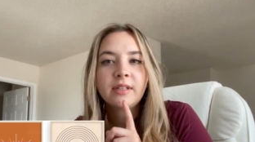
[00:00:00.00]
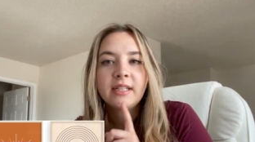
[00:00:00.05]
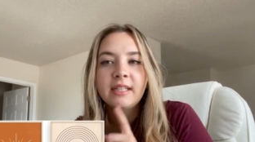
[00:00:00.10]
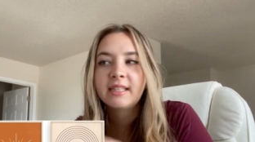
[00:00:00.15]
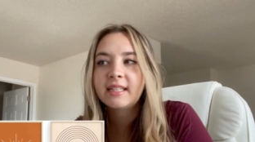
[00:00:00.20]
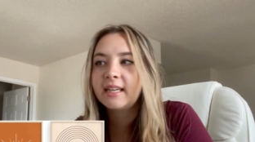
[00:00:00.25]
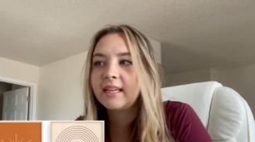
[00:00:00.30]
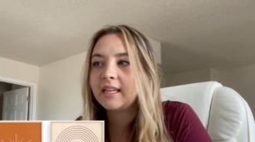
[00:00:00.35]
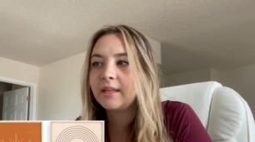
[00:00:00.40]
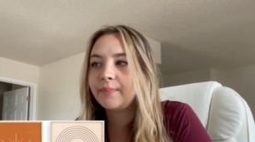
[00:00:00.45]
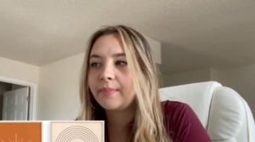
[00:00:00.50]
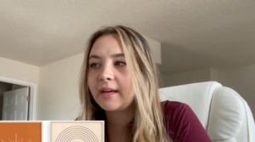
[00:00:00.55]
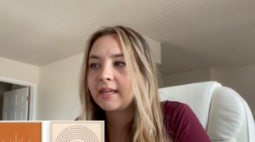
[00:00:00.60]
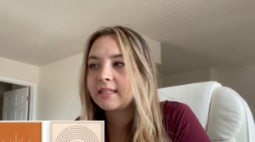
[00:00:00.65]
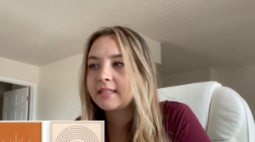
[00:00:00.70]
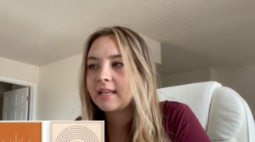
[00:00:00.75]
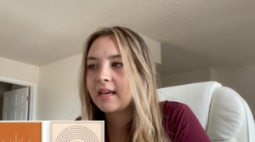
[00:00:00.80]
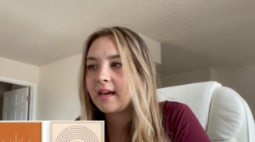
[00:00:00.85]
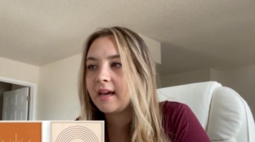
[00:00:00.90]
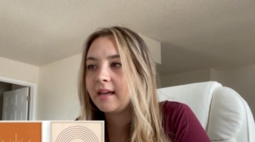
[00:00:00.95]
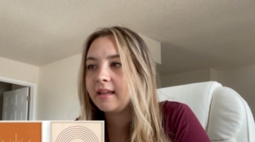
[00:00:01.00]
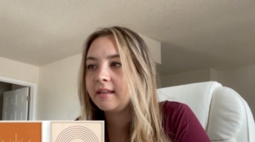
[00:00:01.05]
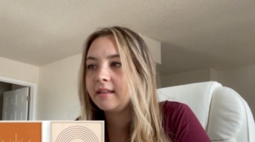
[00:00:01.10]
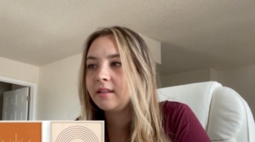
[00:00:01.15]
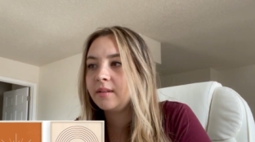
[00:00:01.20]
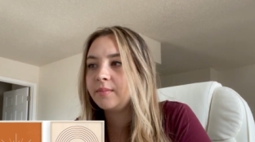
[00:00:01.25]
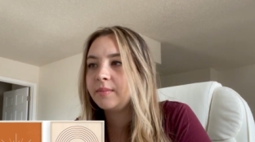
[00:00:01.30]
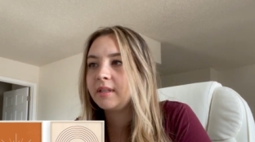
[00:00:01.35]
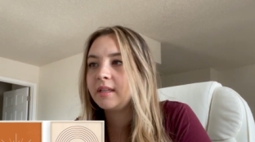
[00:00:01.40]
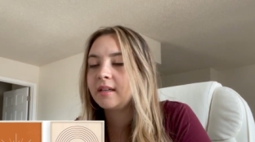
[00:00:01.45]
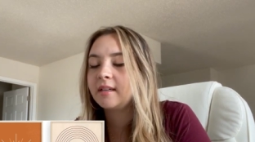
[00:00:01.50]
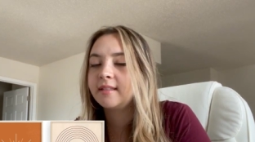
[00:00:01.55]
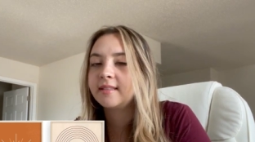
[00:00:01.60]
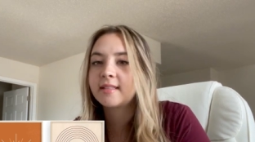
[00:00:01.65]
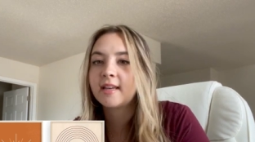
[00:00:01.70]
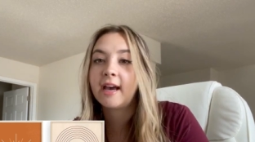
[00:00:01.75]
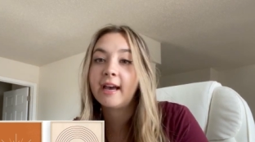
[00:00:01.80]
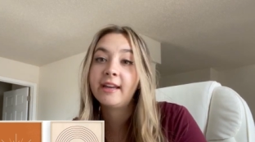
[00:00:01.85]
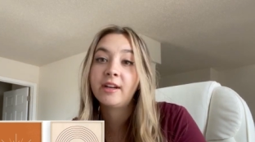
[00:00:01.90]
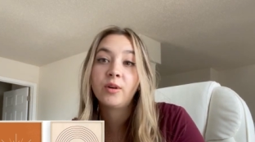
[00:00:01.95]
going to get the 8x10
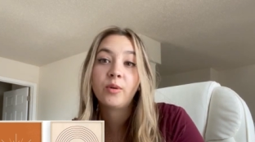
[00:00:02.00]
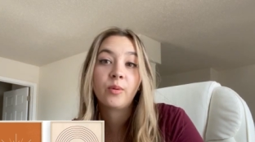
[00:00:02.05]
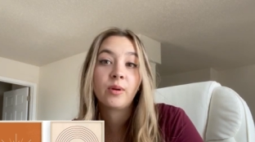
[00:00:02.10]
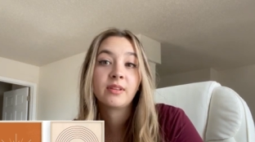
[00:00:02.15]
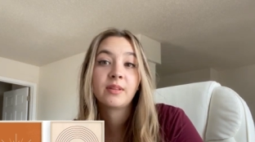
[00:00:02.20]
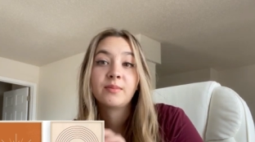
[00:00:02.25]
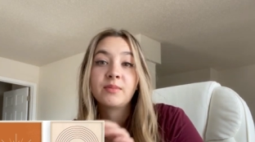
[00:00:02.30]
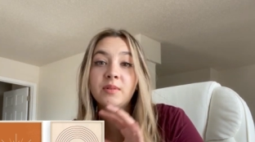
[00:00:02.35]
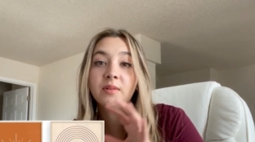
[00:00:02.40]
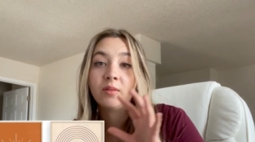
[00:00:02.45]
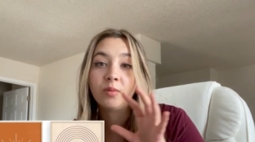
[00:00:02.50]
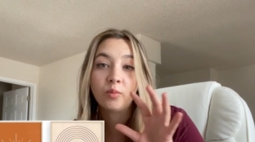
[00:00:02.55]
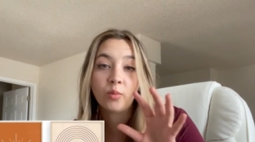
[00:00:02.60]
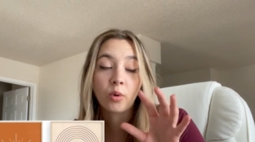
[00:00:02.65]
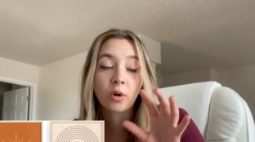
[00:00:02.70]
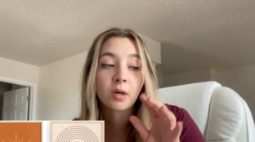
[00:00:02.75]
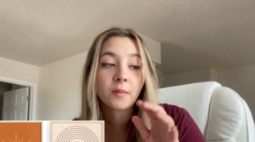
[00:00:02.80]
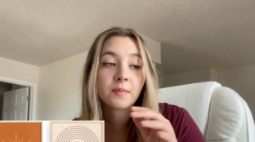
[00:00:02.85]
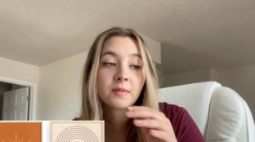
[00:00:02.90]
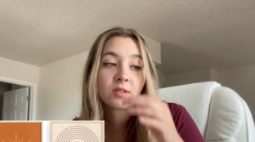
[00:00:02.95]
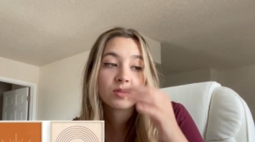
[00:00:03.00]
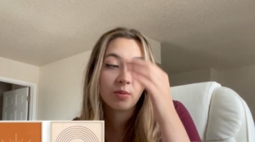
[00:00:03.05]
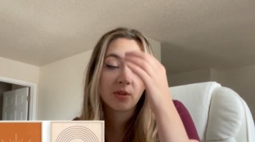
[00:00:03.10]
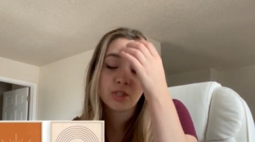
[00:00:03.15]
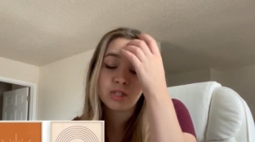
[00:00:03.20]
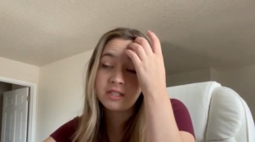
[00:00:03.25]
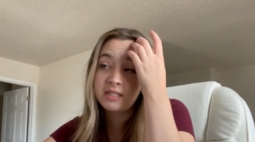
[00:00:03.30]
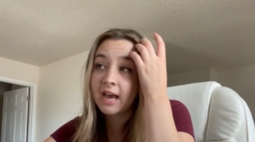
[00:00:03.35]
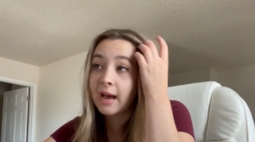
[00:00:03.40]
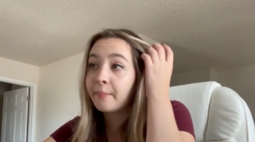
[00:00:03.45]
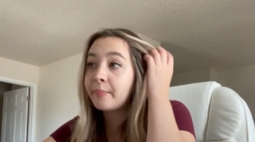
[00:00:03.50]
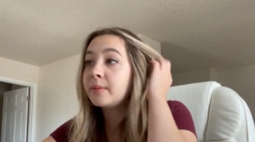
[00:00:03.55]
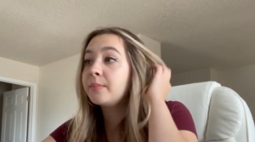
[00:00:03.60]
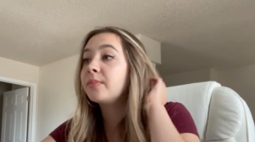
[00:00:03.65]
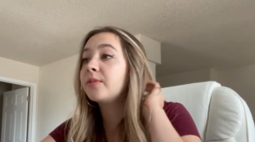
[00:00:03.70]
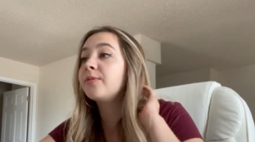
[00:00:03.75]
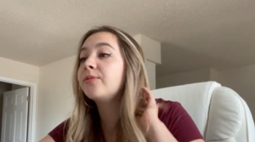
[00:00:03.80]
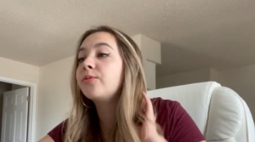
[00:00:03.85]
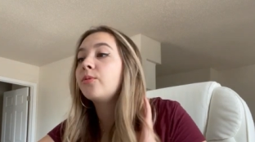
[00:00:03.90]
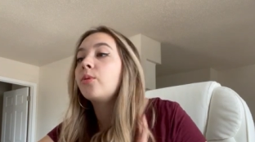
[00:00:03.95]
because I don't want them to be warped, which has happened
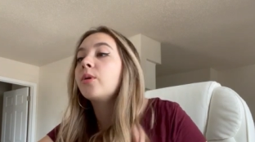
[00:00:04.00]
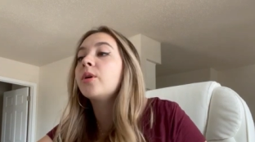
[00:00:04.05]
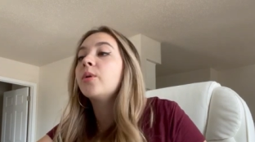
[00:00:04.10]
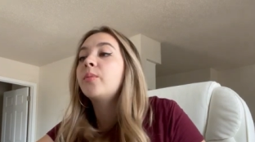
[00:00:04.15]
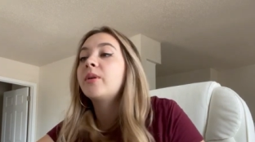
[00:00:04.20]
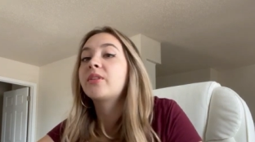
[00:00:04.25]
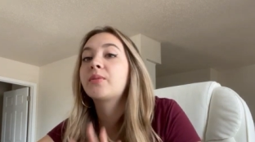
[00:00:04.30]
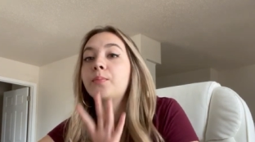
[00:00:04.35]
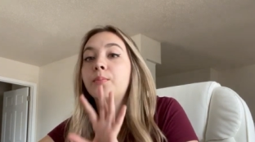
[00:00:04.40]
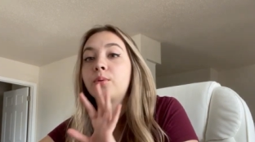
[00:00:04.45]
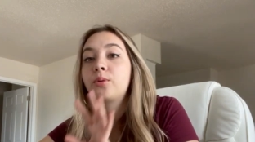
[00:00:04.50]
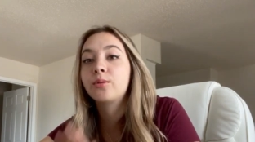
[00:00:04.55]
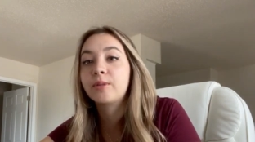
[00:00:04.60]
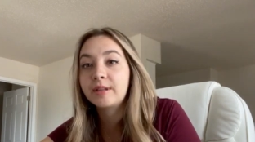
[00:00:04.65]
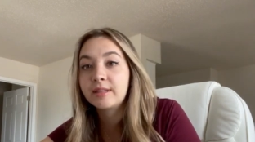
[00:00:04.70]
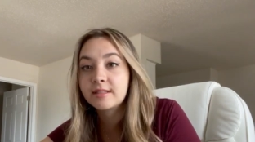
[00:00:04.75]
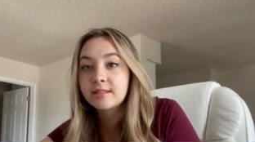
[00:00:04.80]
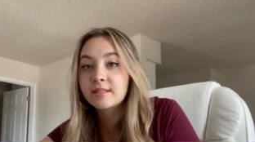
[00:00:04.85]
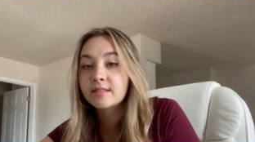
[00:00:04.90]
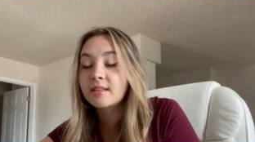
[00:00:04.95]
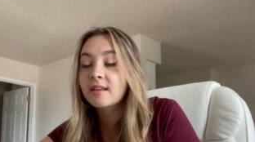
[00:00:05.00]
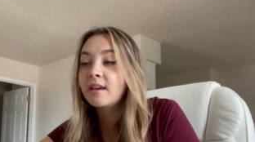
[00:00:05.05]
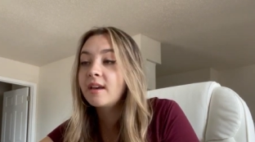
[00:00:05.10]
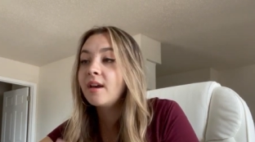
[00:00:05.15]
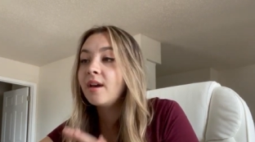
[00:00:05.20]
before with prints.